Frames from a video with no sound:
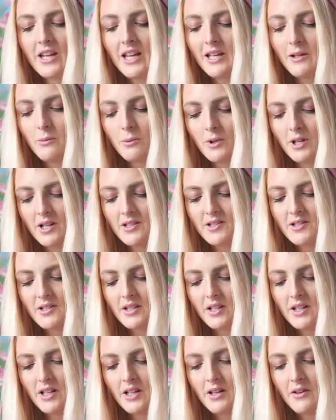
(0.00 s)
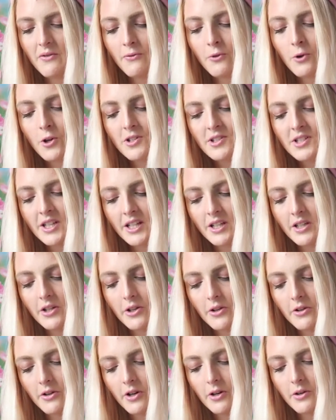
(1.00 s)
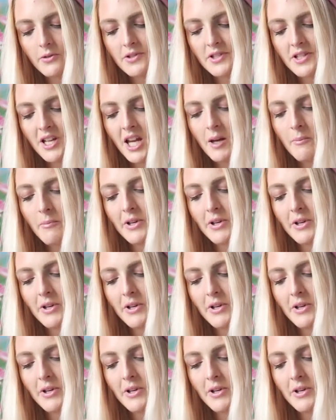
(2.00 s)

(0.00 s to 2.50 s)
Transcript: It was 14 euros,